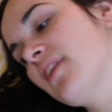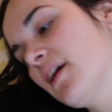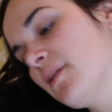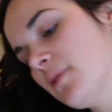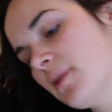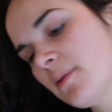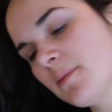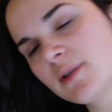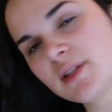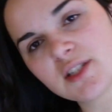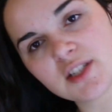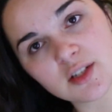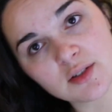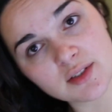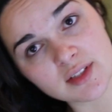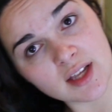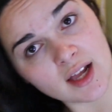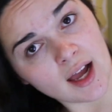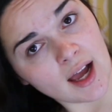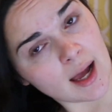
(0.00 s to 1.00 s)
then what I'm gonna do
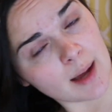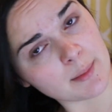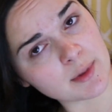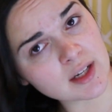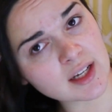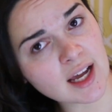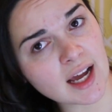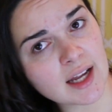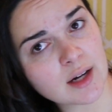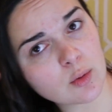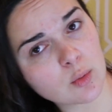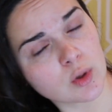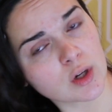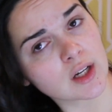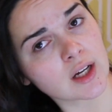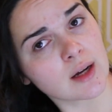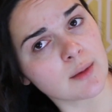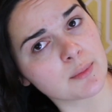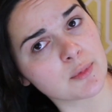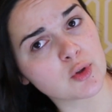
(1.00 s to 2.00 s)
is I'm gonna kind of
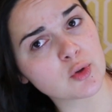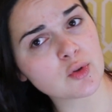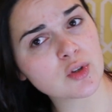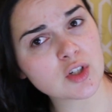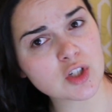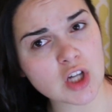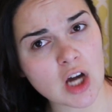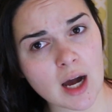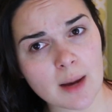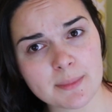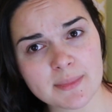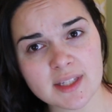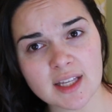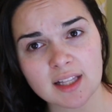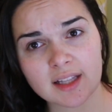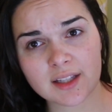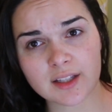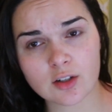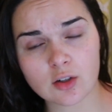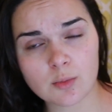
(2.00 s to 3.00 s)
work up through the tops
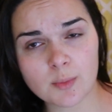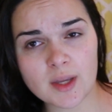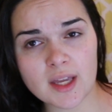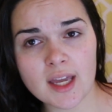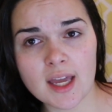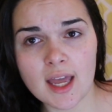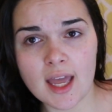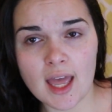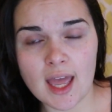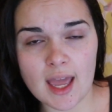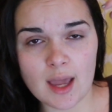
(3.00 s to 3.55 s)
a little bit,